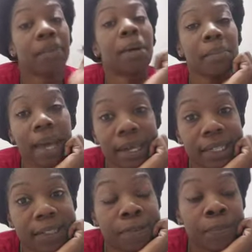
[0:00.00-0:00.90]
I'm
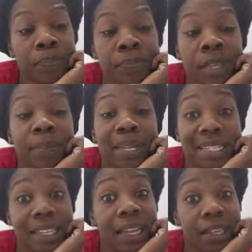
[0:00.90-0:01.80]
unpacking. But it's
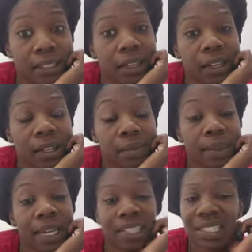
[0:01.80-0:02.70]
a lot that I got to
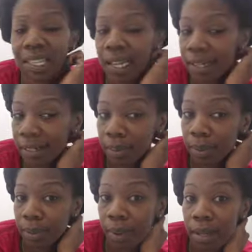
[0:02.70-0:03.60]
unpack. And it's a lot I need to put
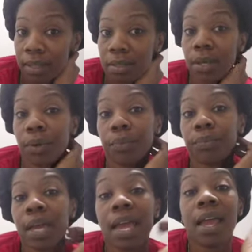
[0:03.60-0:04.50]
away. So...
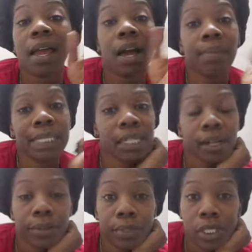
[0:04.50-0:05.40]
I'm going to let y'all
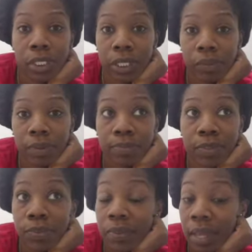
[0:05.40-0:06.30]
go through the journey with
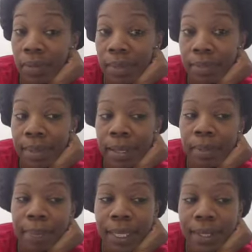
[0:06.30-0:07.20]
doing that with me
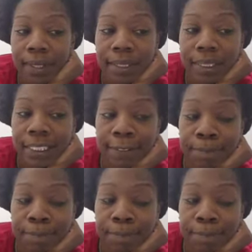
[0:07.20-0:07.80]
because,